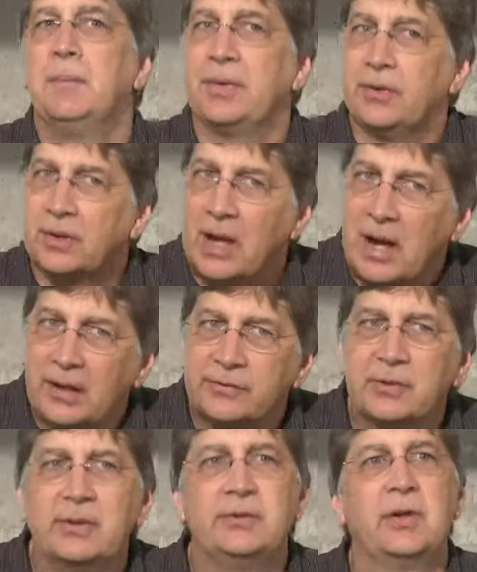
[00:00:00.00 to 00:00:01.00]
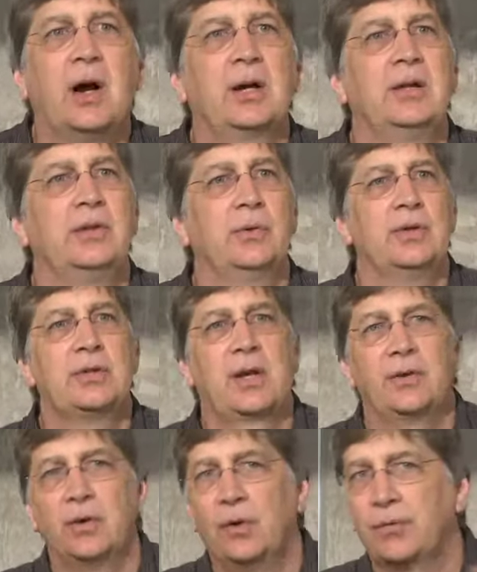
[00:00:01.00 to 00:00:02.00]
but they're constantly talking to each
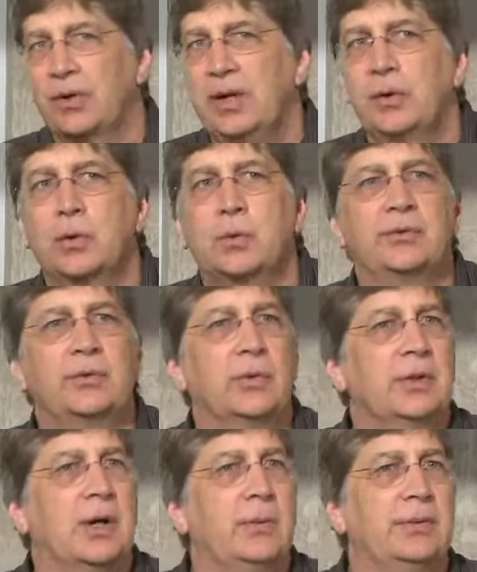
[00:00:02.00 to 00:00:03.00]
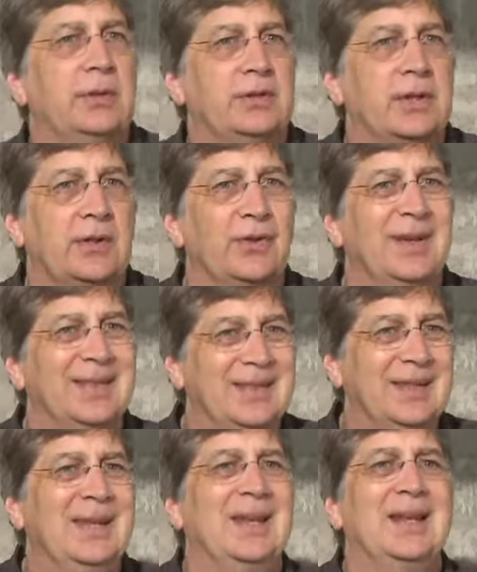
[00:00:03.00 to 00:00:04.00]
other, overhearing what's going on with each other, and
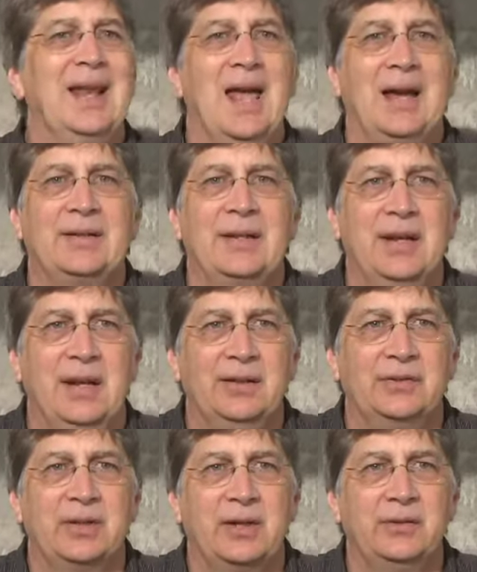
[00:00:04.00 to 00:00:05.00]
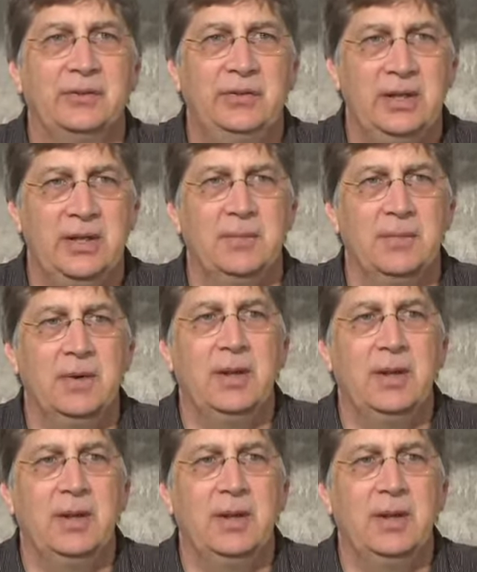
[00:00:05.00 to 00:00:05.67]
thinking and acting as a team.